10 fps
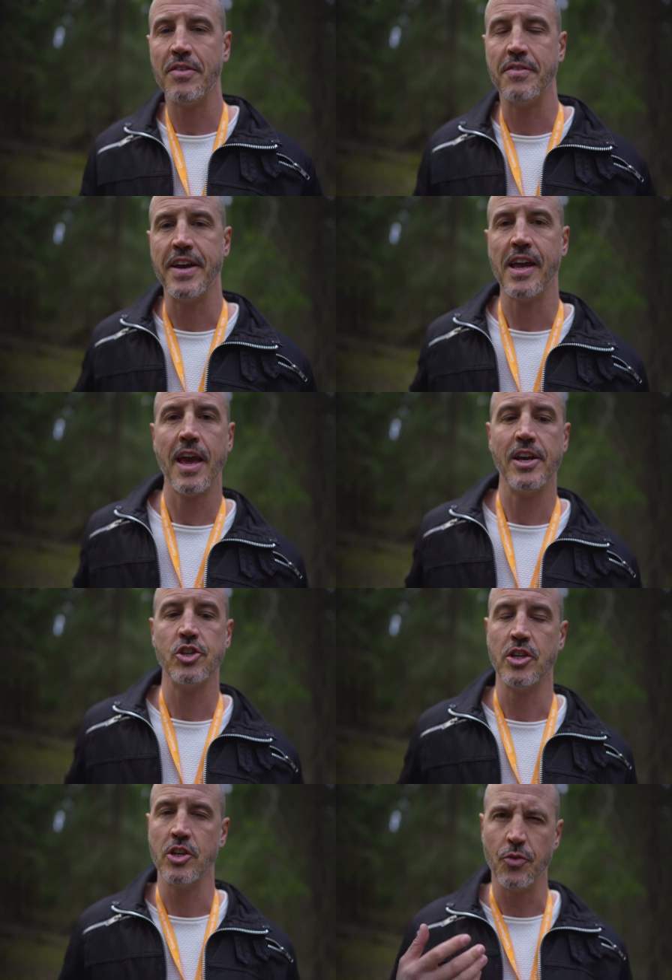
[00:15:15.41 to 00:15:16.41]
the
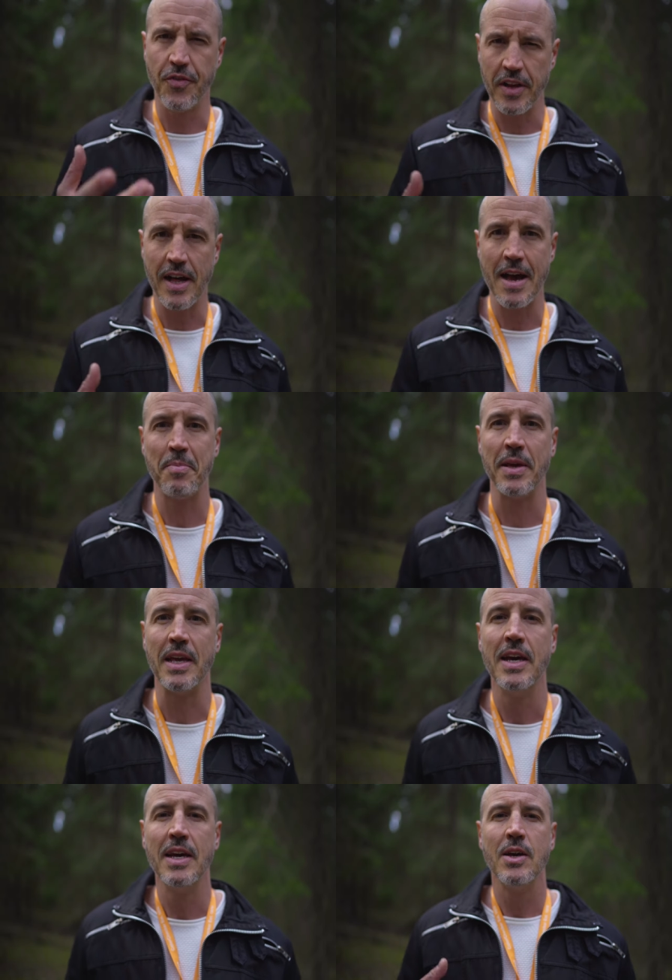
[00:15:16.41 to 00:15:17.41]
vacation and you feel happy
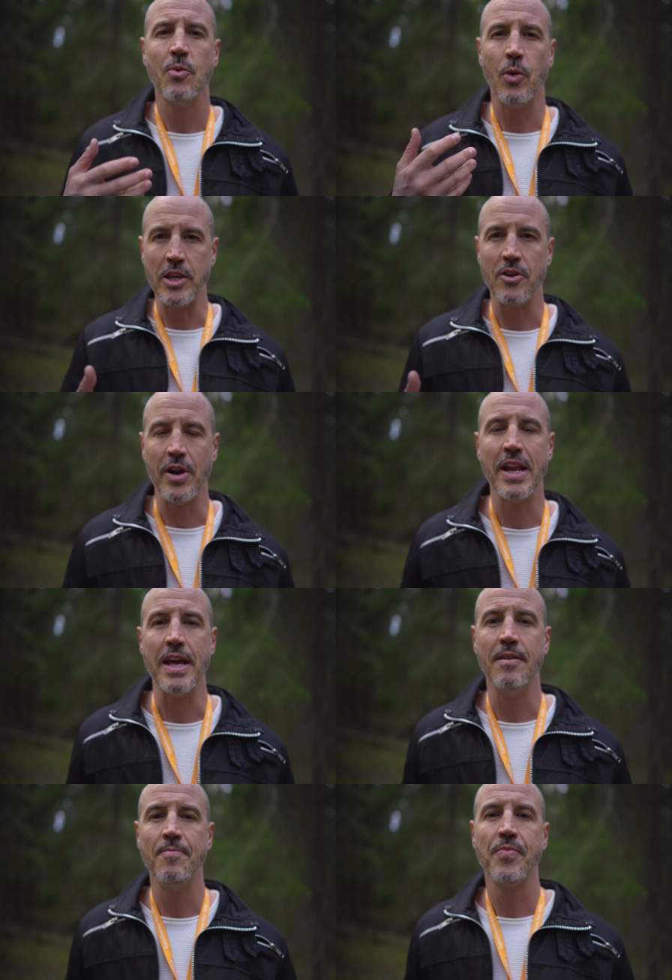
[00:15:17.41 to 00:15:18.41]
when you're in it.